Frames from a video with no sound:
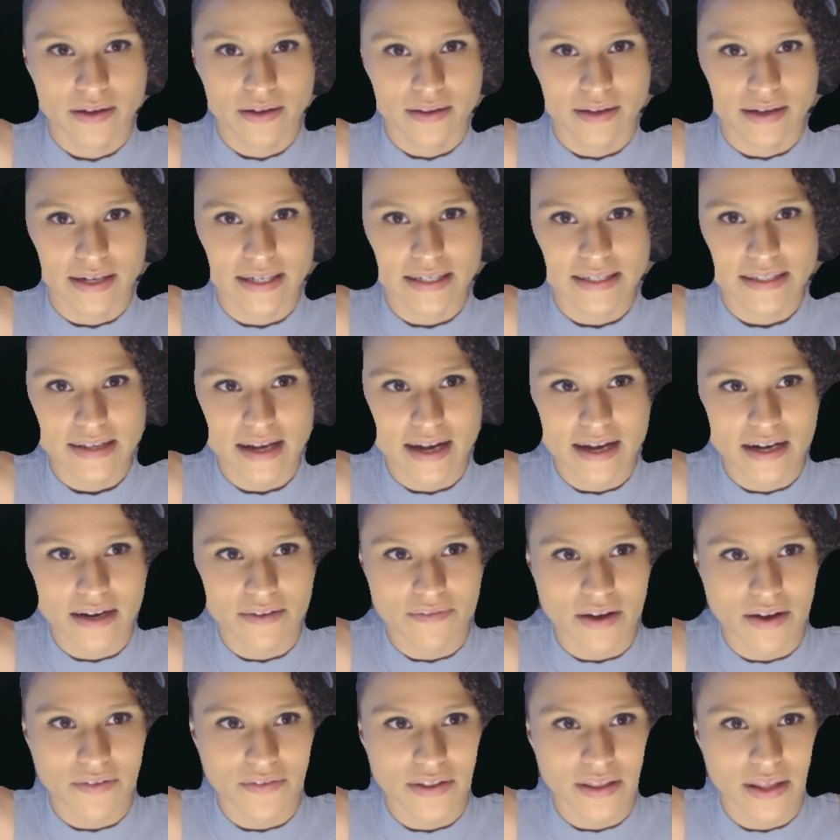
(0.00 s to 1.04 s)
That is kind of
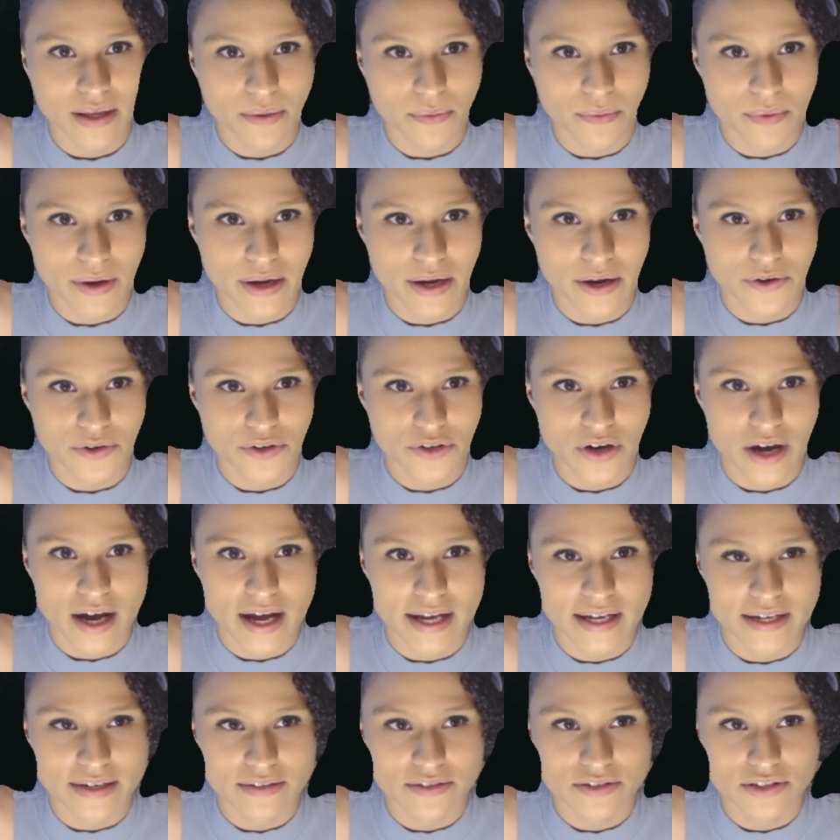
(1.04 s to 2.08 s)
everything we are
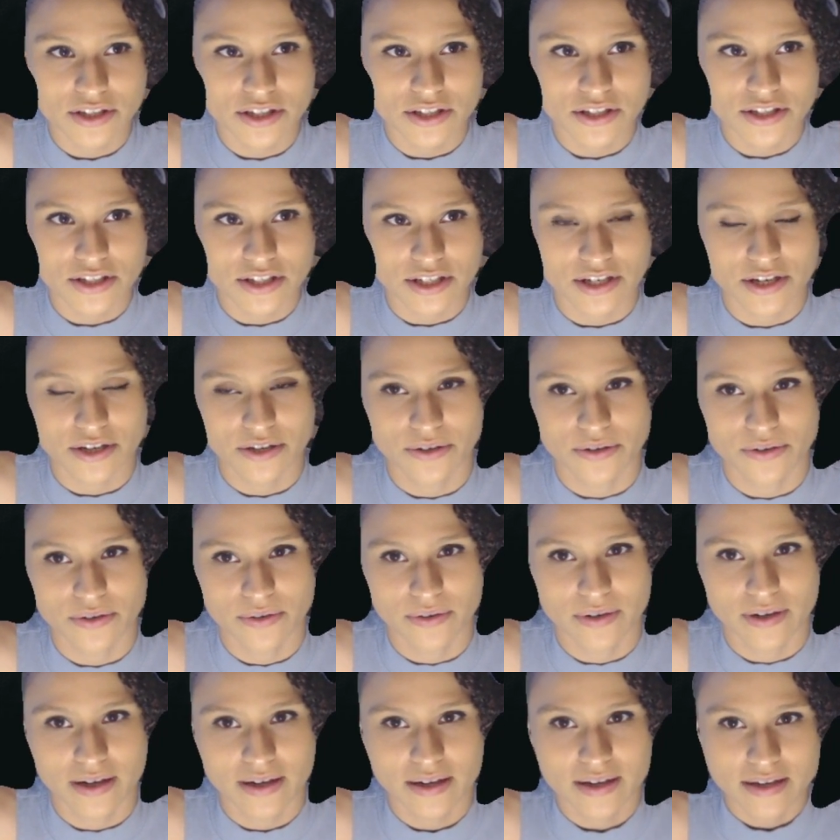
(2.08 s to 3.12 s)
trying to
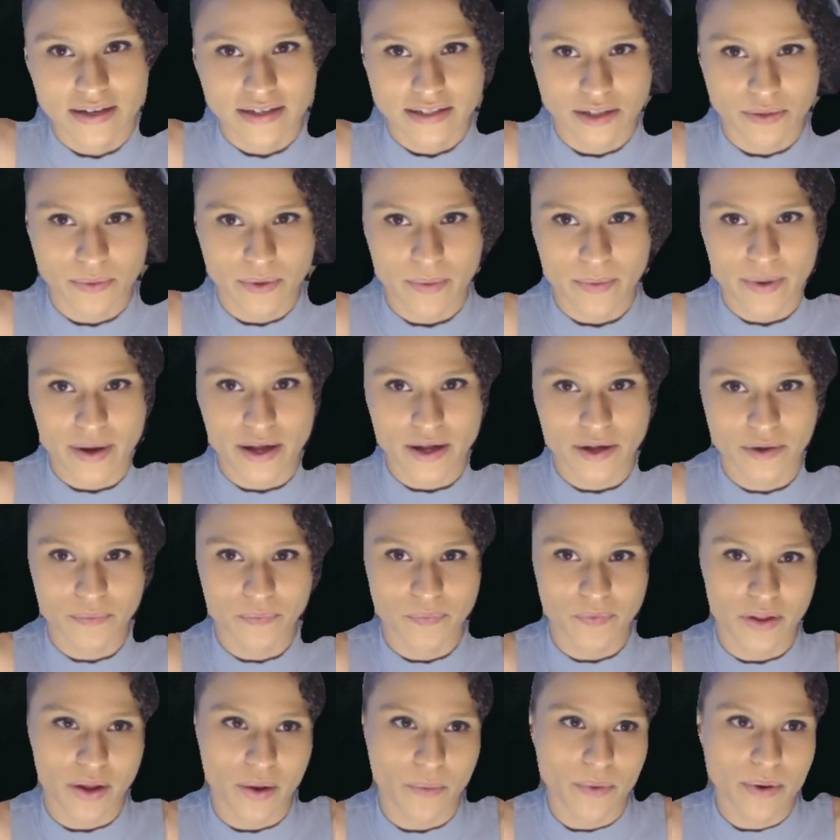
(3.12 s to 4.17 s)
do. So we will
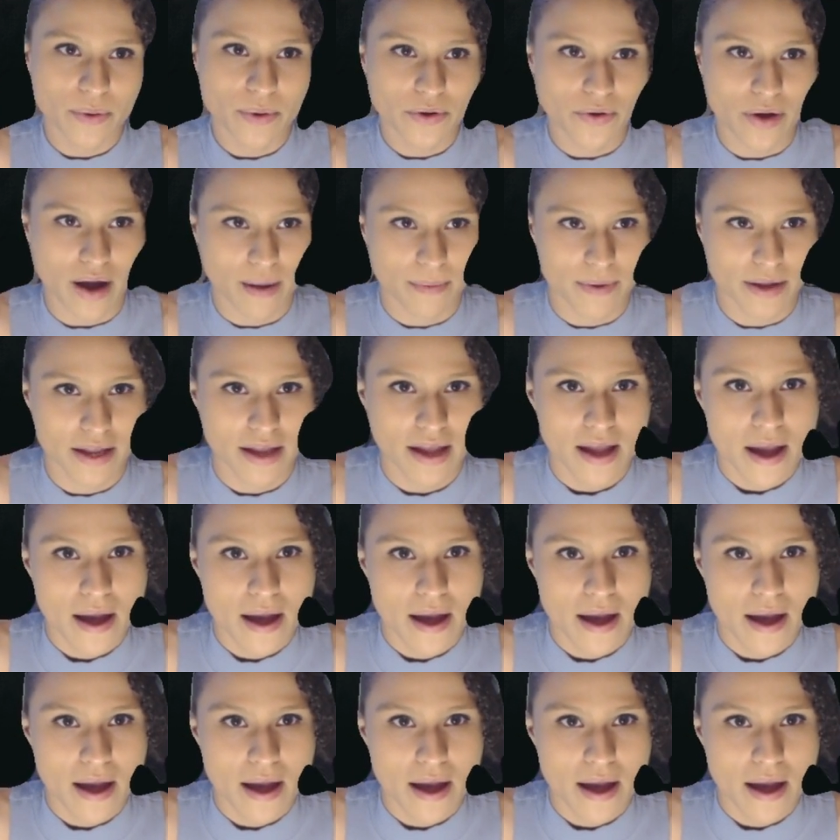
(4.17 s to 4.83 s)
grab it.